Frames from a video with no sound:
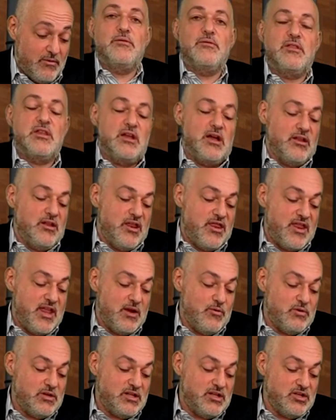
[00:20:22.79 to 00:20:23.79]
The other thing
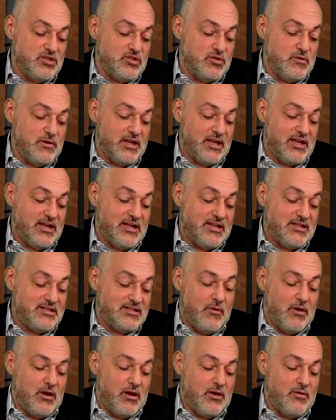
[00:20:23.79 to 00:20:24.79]
what they're doing is,
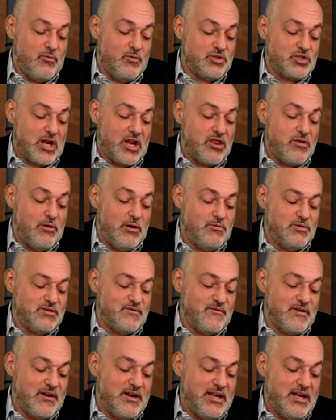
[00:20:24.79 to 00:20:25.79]
which I thought was
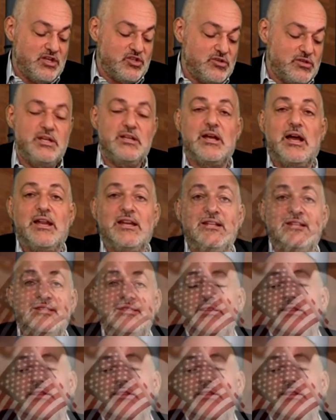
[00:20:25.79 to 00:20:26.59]
very interesting, I didn't see